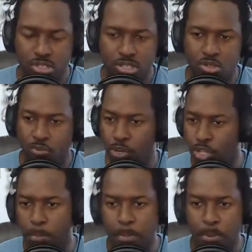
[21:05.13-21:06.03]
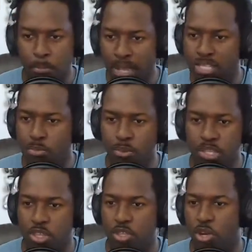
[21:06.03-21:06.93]
for some people, messed up what
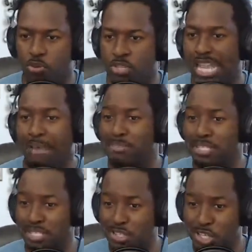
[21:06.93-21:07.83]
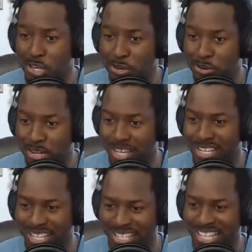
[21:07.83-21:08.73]
they thought was happening in the show.
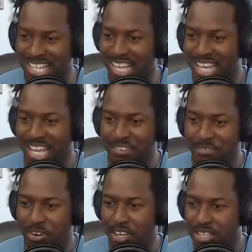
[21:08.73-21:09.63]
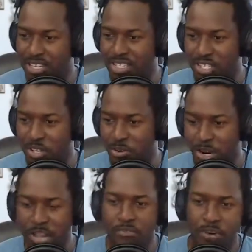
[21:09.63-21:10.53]
And for others,
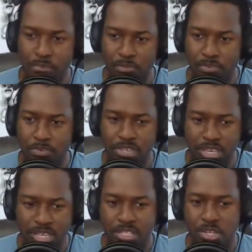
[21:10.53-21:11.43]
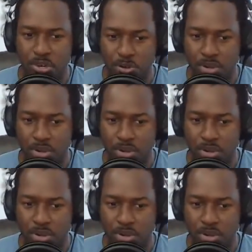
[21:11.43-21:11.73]
affirmed a few things. So,